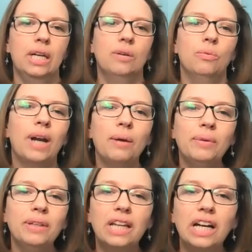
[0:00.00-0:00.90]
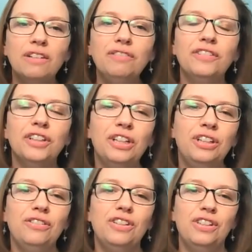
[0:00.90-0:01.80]
What I would love for
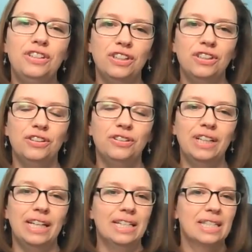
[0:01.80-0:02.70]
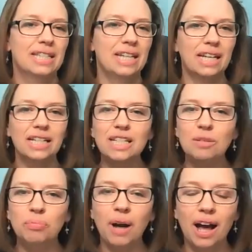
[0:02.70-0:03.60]
you to do is take a
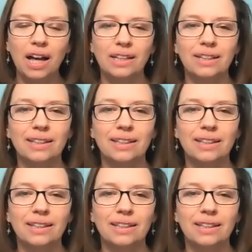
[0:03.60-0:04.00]
deep breath.